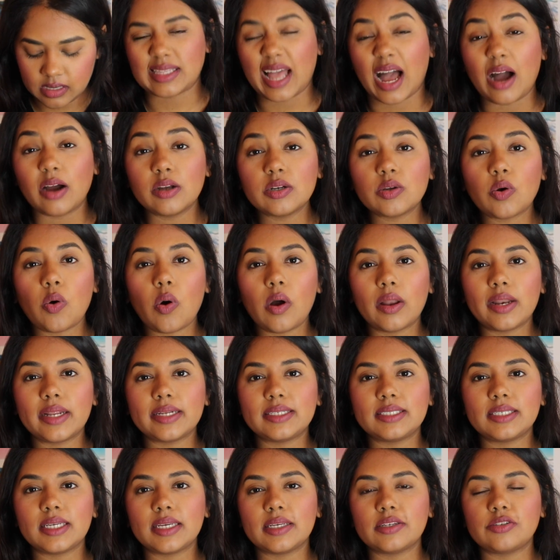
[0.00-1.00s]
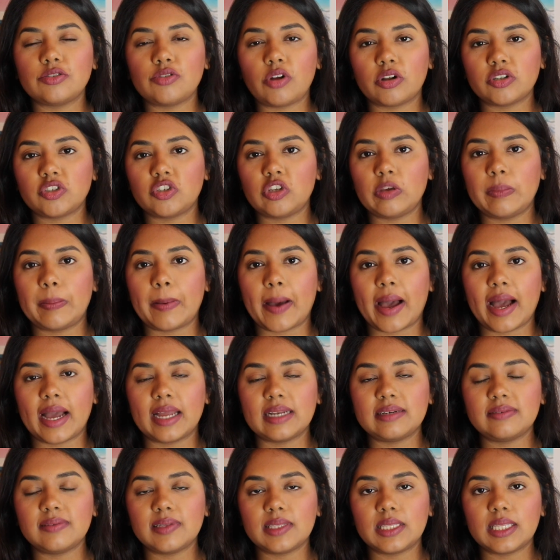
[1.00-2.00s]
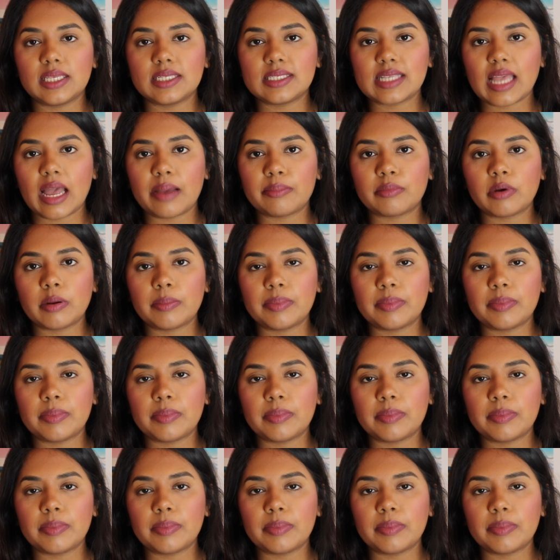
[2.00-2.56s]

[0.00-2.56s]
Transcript: Sound quality is not too bad with this camera,